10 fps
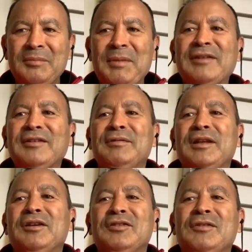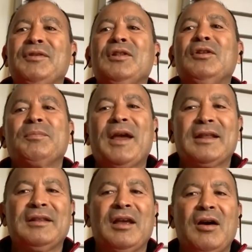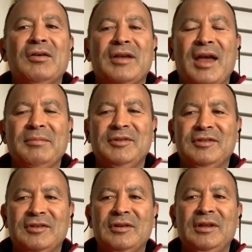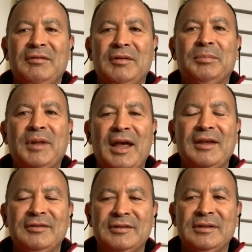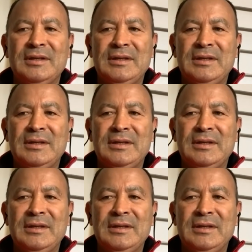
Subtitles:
massively. Because if you look back at the old games, the skill level of players,